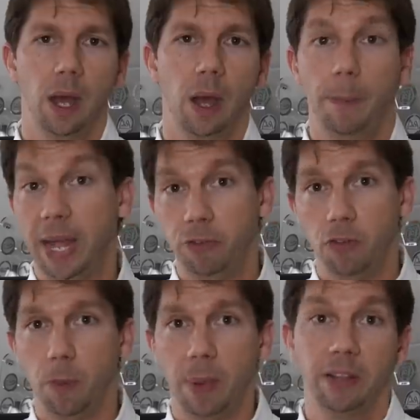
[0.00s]
Our paint
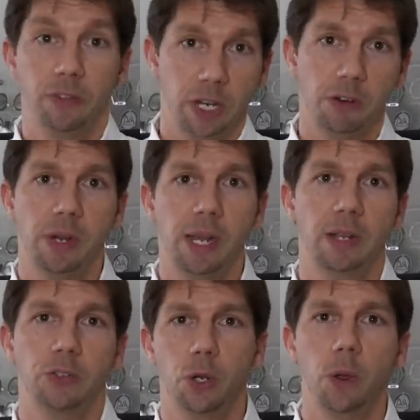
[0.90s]
shop and
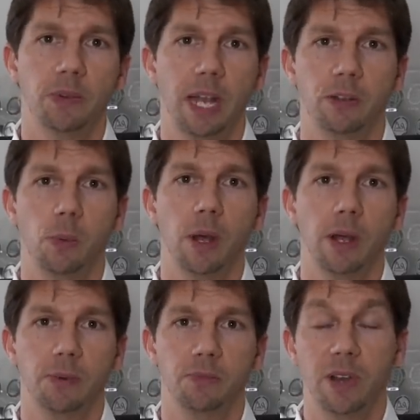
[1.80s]
stickering shops had to
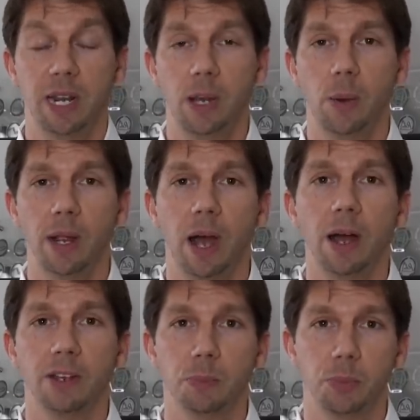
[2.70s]
work really quite
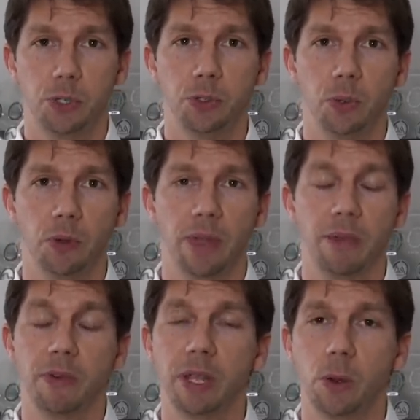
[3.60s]
hard to produce all of
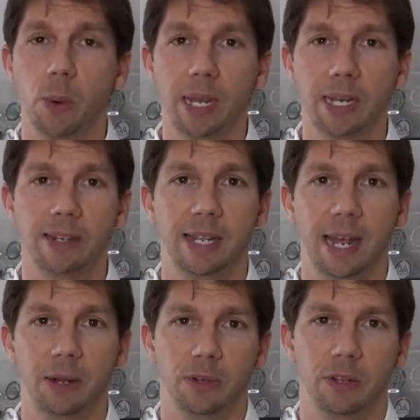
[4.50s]
that very quickly to get
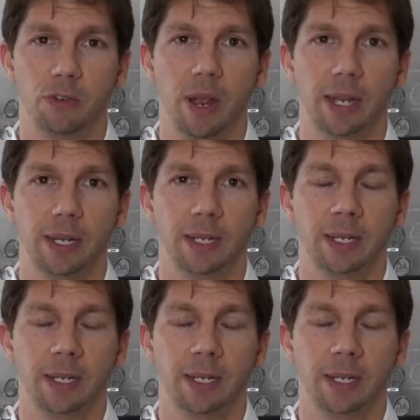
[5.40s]
it out to the track.